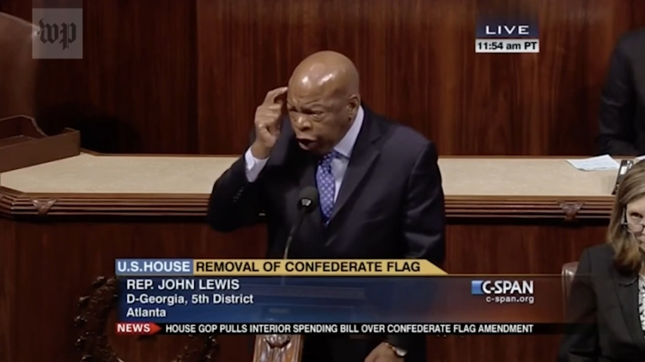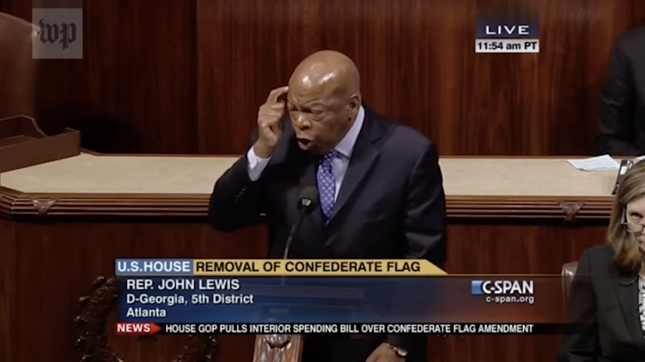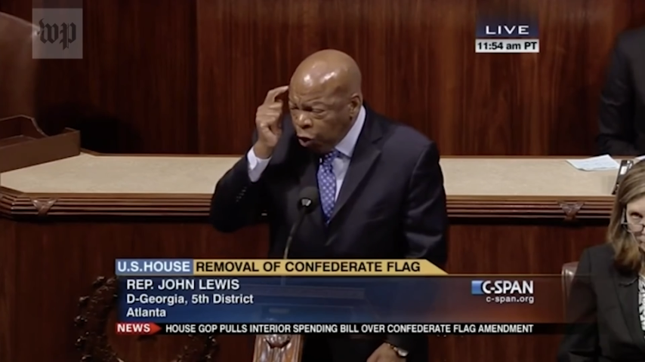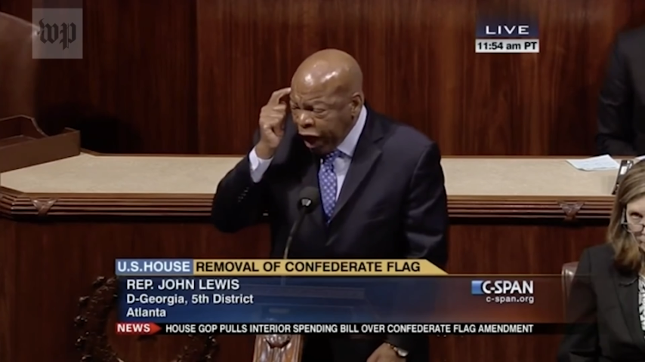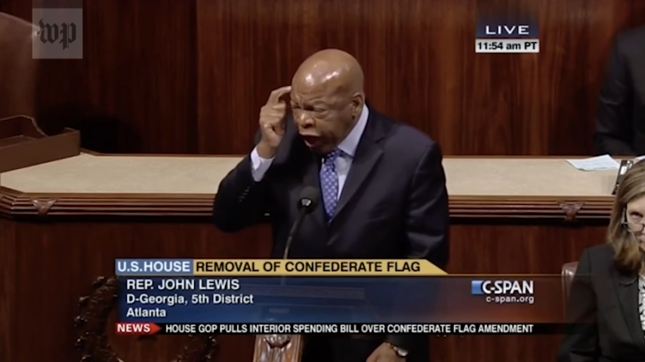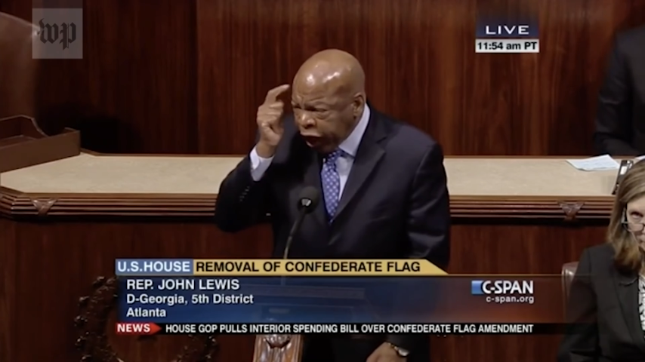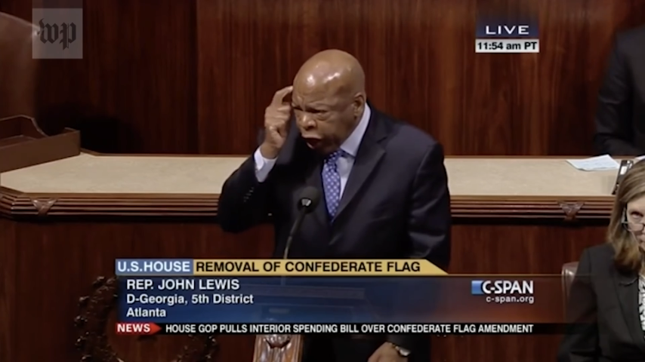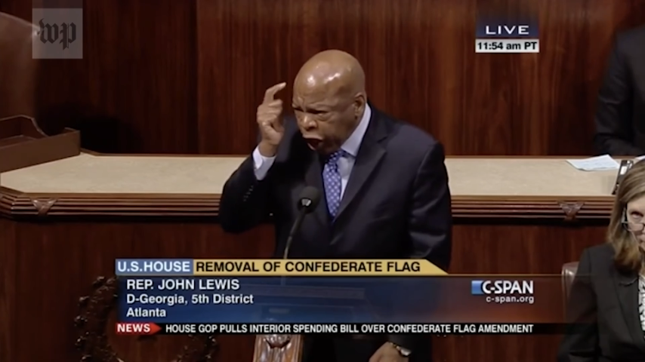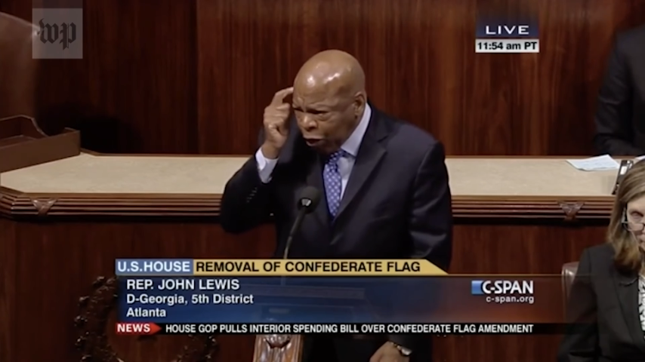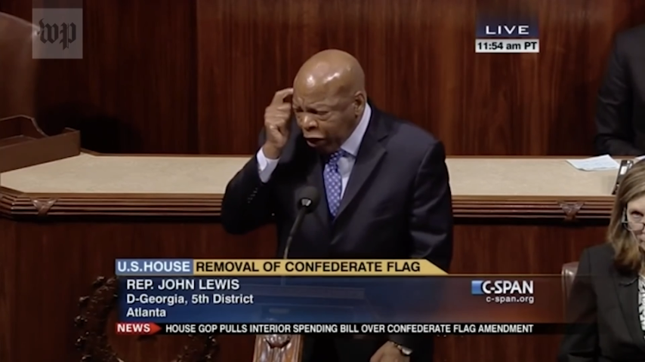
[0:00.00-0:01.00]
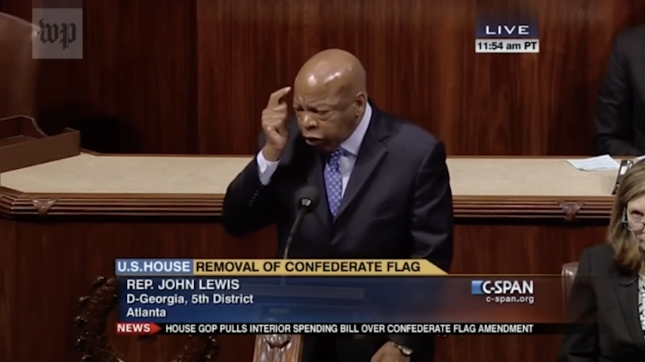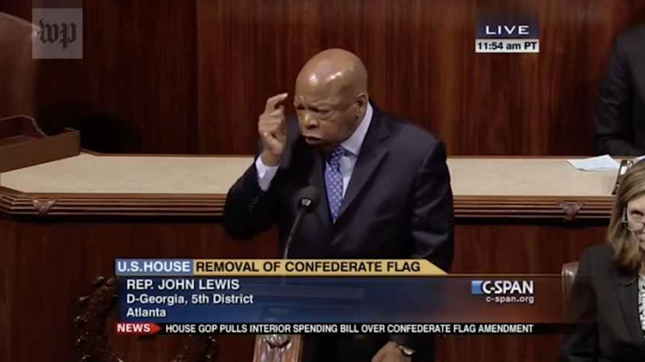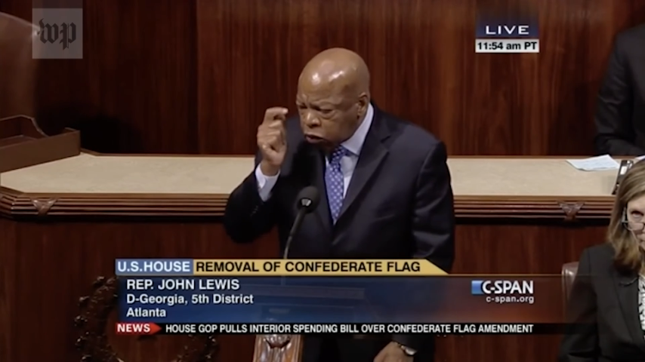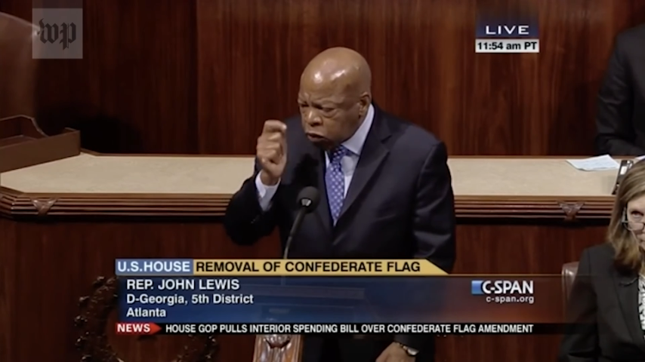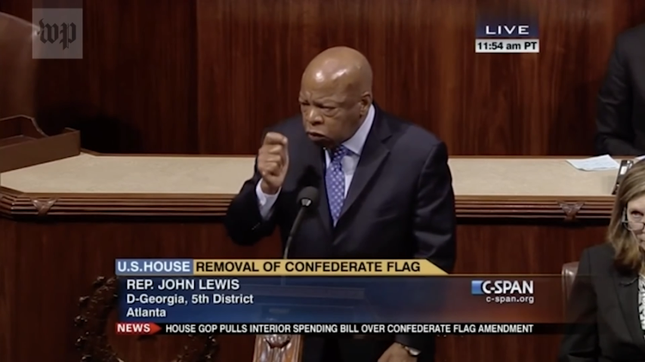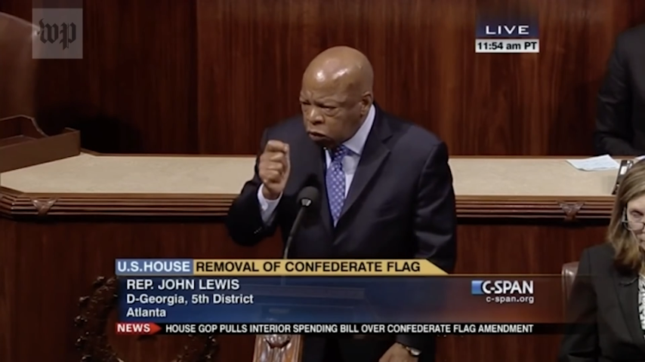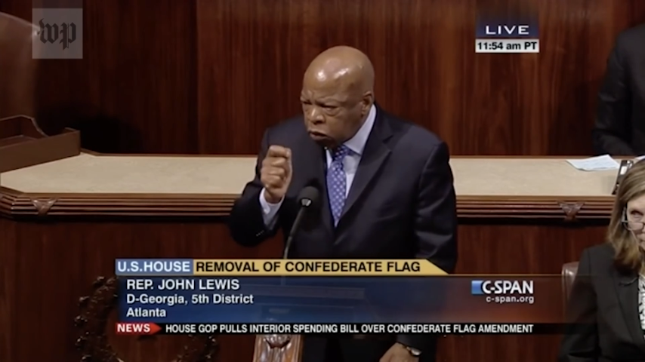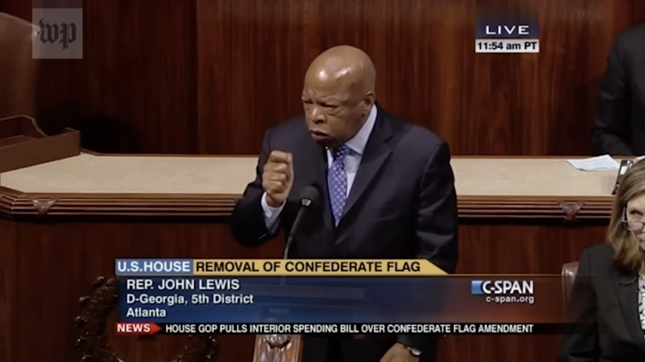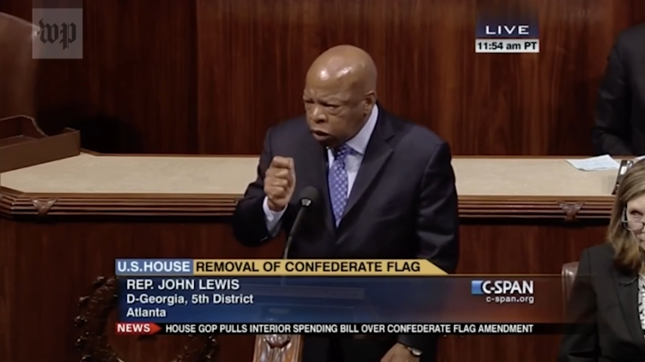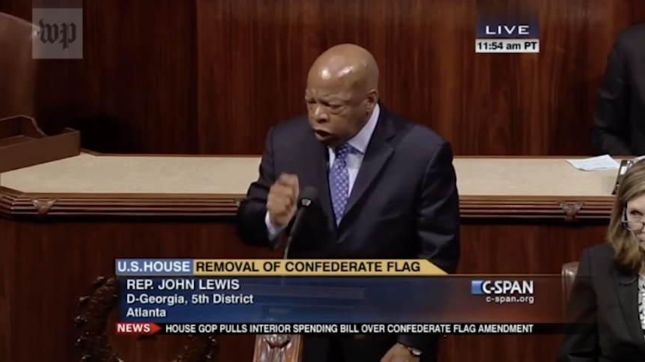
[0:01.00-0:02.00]
on their helmet
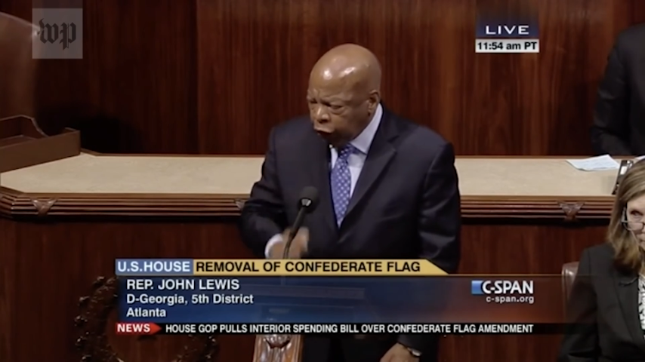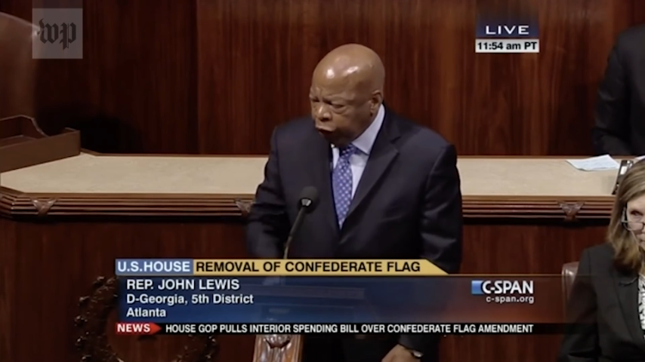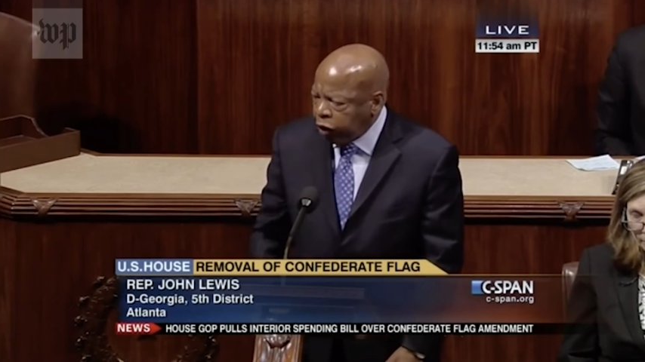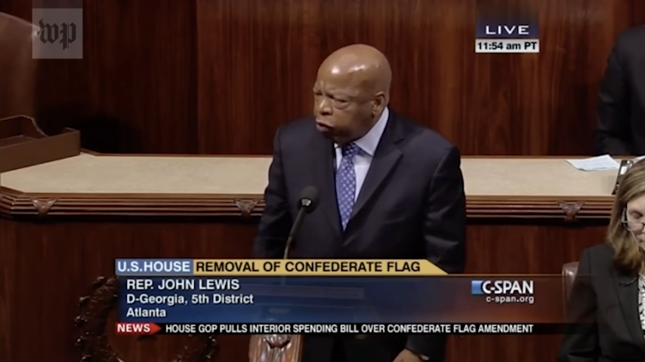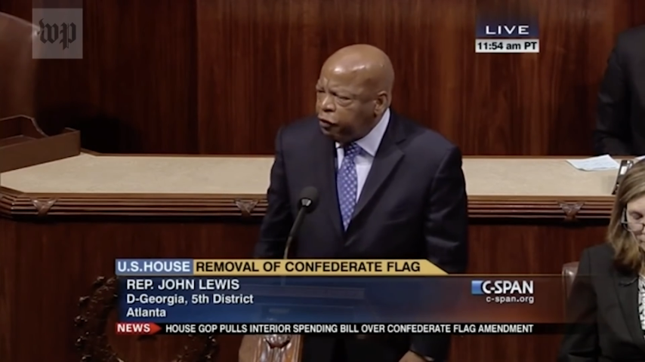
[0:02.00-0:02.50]
the Confederate